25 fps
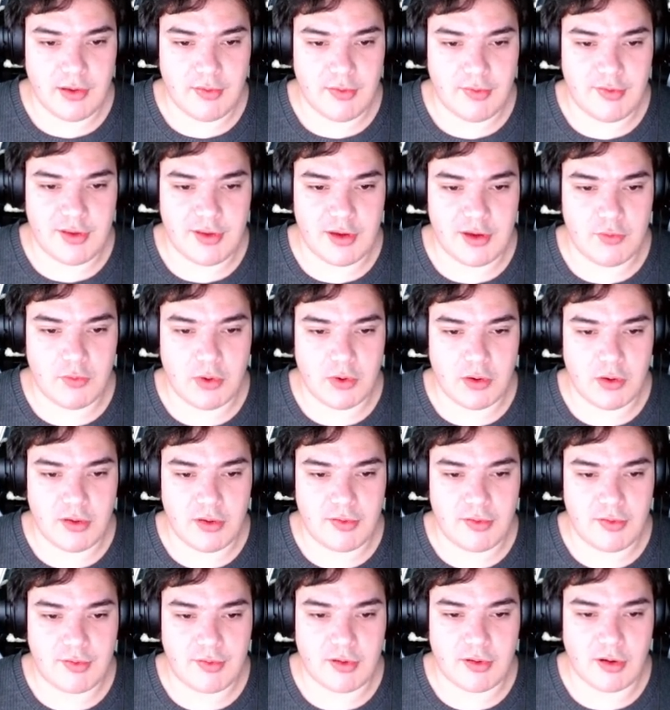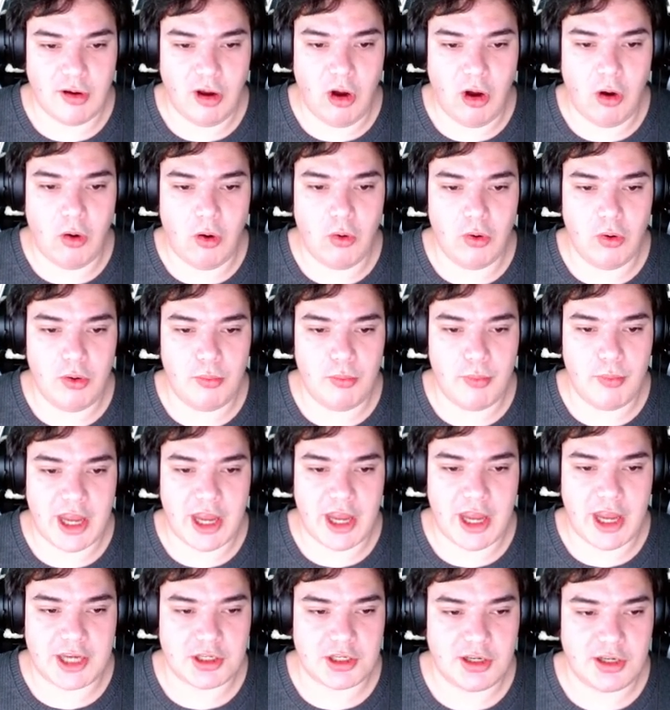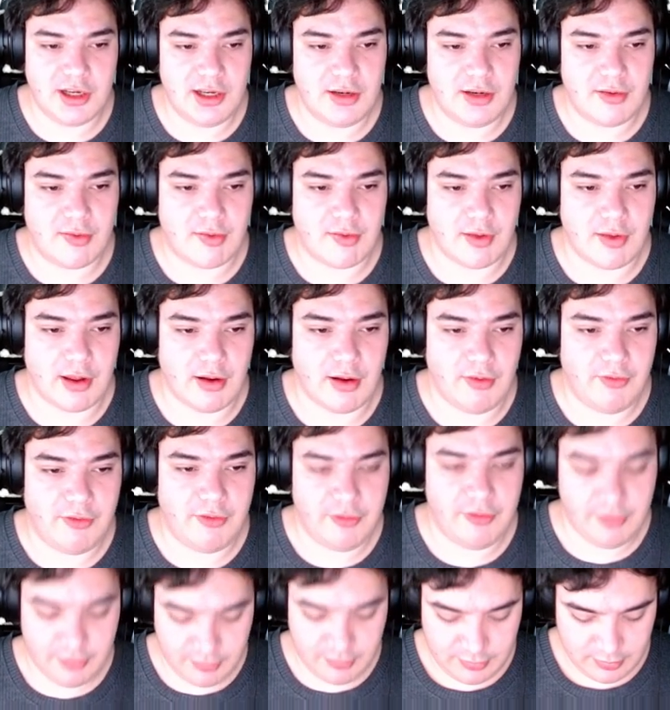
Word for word: 0 is the whole match itself.